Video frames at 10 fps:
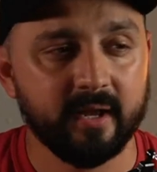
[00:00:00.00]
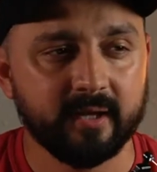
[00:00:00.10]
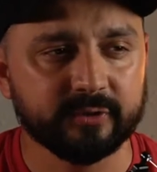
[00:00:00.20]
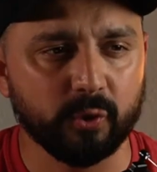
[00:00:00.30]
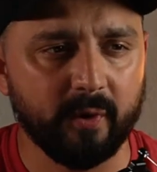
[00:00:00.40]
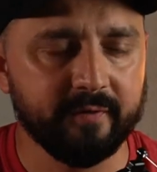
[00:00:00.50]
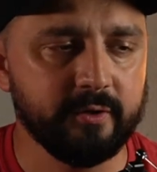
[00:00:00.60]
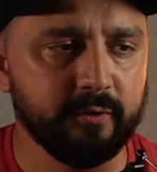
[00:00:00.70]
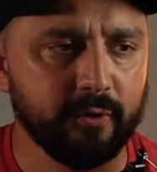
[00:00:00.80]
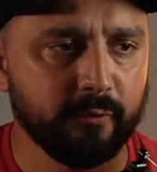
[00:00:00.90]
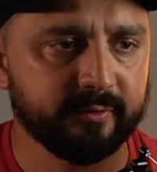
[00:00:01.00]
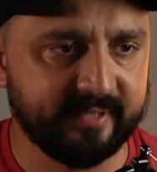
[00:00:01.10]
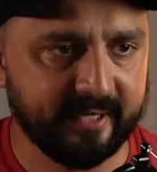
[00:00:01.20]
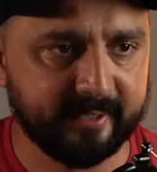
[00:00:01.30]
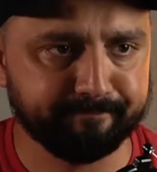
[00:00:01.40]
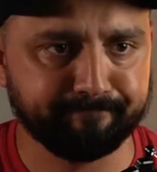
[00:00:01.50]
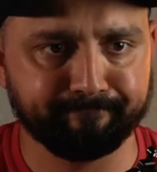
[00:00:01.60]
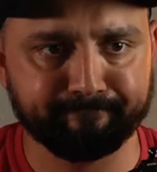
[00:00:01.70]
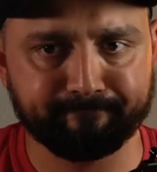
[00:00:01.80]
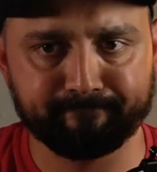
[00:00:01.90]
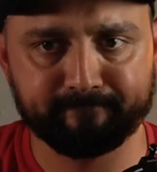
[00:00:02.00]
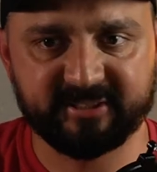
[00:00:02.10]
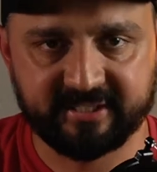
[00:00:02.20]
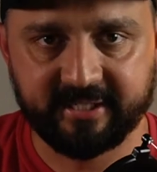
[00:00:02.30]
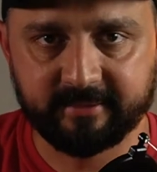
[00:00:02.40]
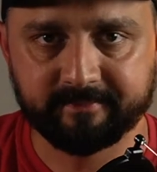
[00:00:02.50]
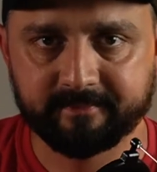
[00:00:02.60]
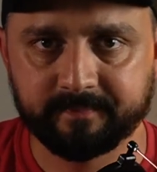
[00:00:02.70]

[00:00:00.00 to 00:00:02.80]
So whether you use debt, sin,